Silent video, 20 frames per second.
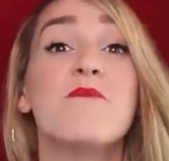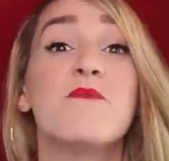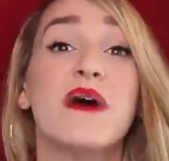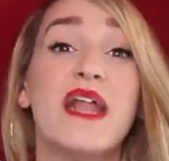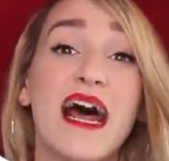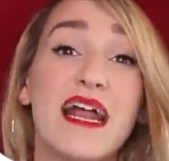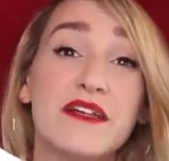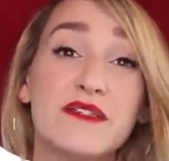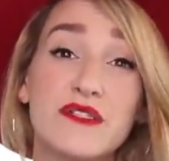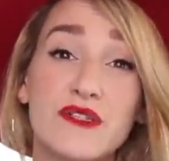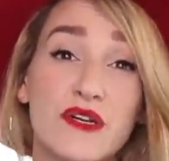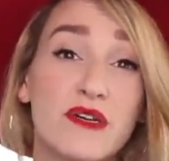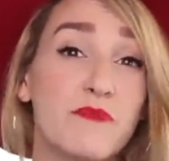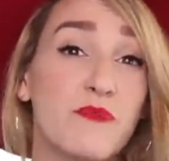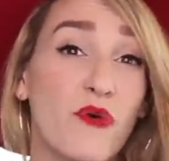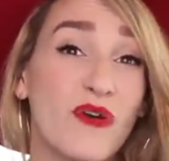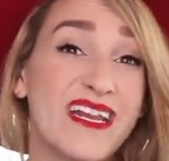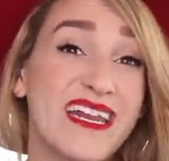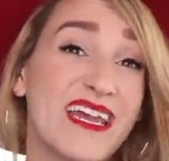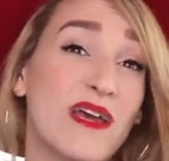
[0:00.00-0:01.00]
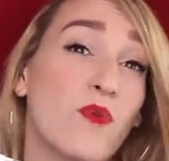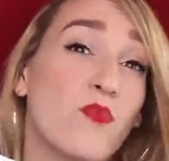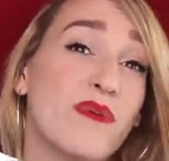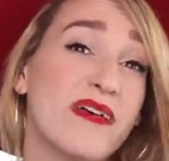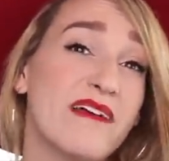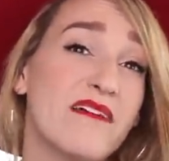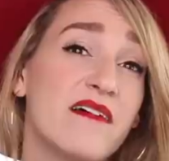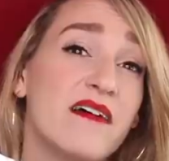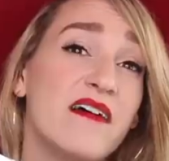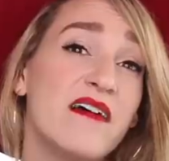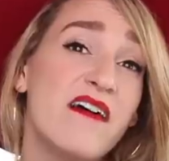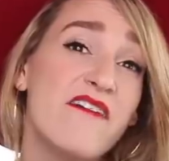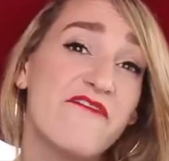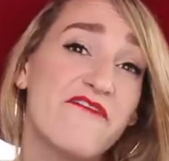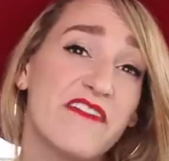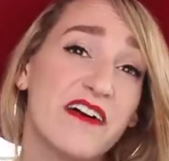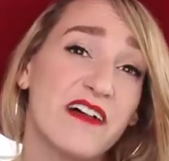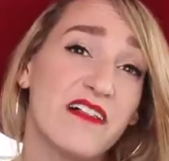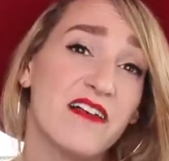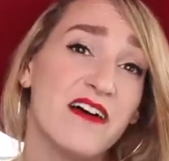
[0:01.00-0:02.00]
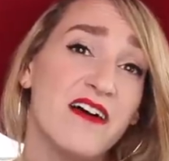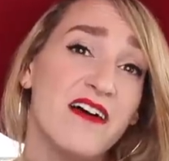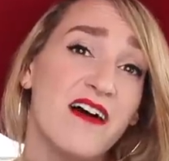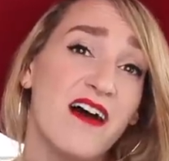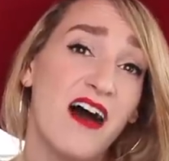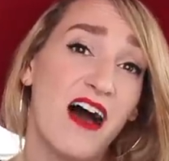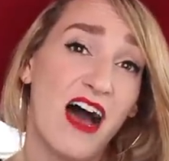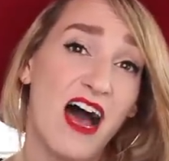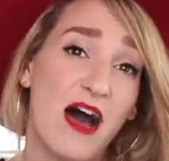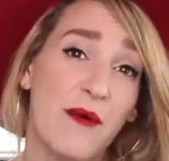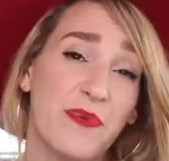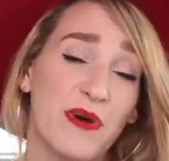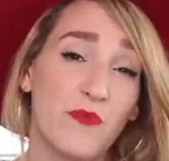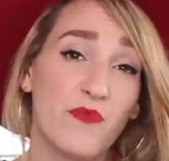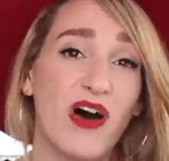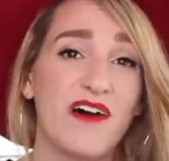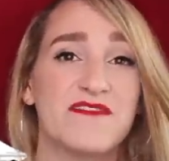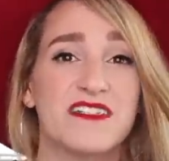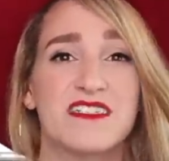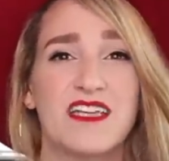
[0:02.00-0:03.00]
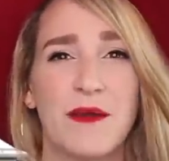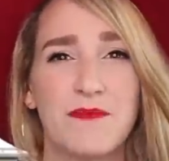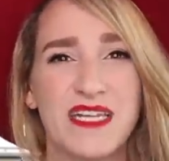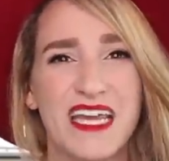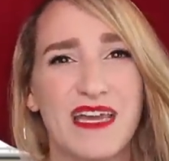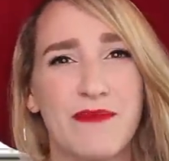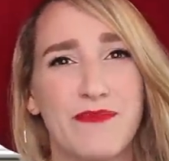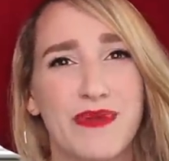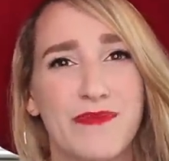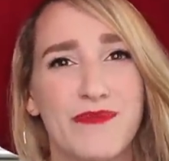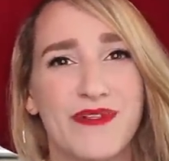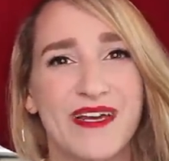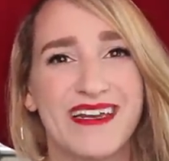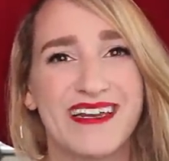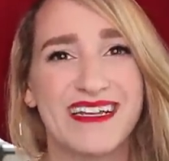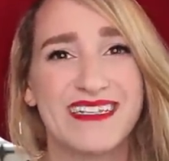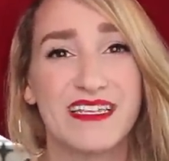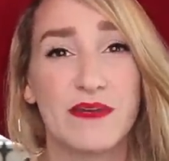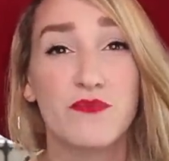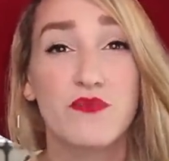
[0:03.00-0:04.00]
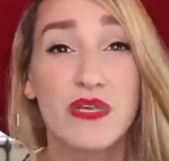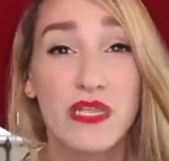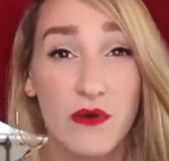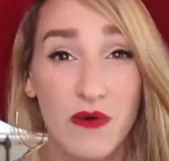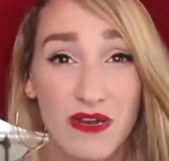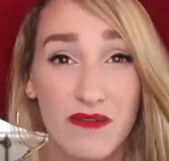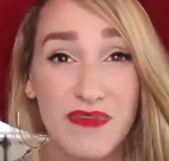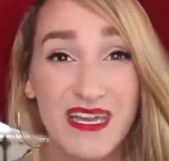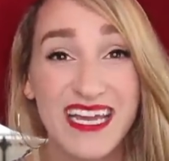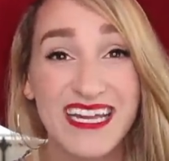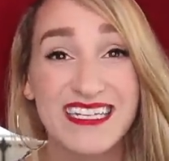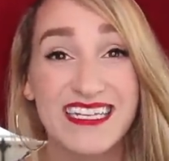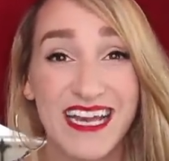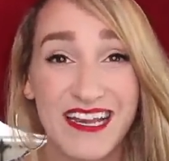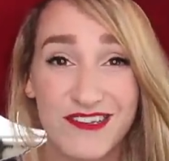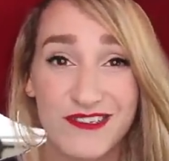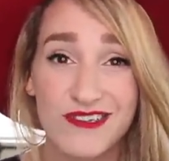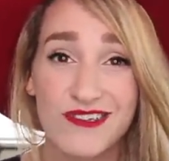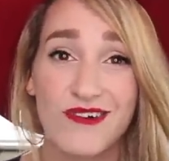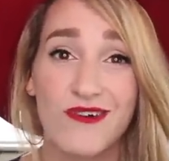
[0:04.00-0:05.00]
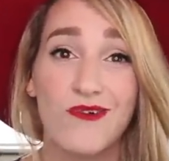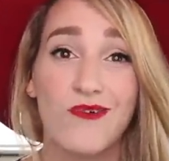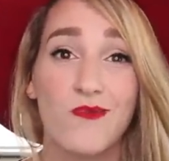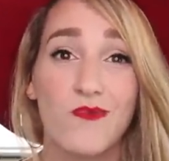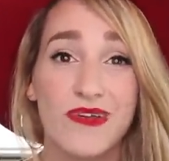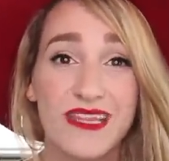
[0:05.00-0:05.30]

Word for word: but at a certain point it will fill up and we'll have to stop taking people in because I really want to be intentional